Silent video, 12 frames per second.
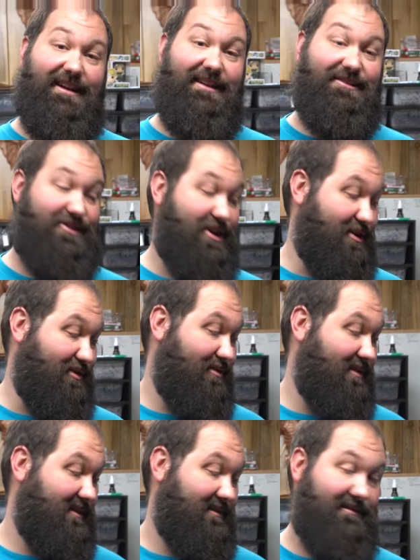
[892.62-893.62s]

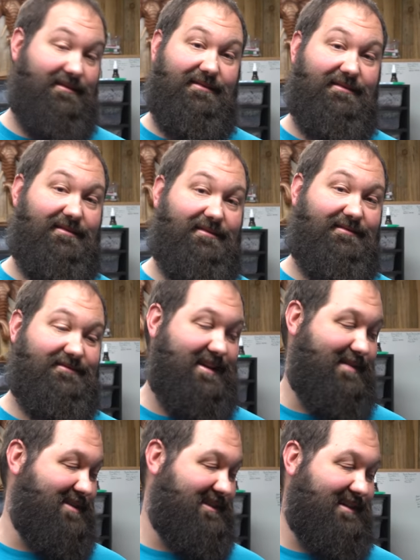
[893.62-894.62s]
So,
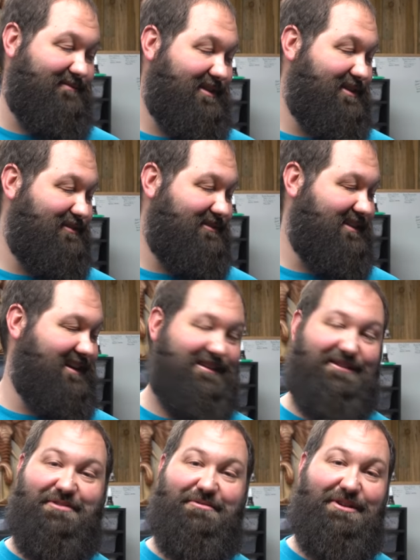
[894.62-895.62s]
comment down below. Let
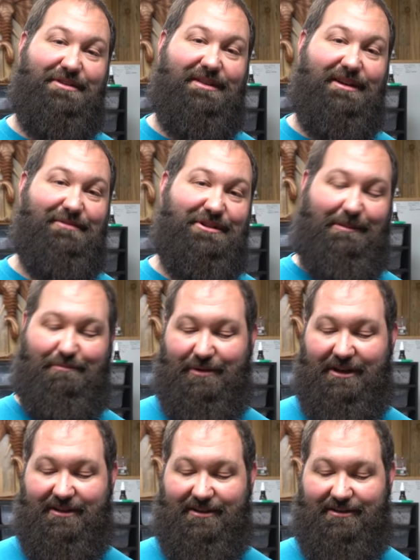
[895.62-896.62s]
us know what you think we should
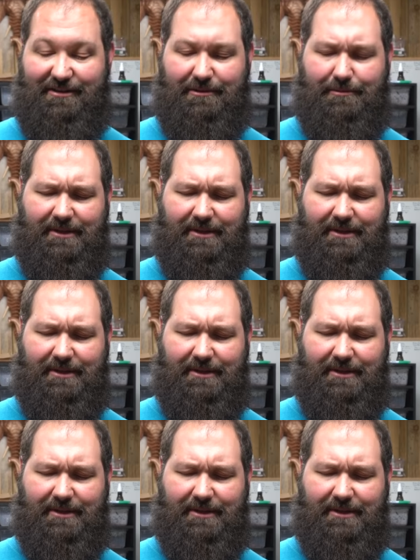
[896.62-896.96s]
breed her to.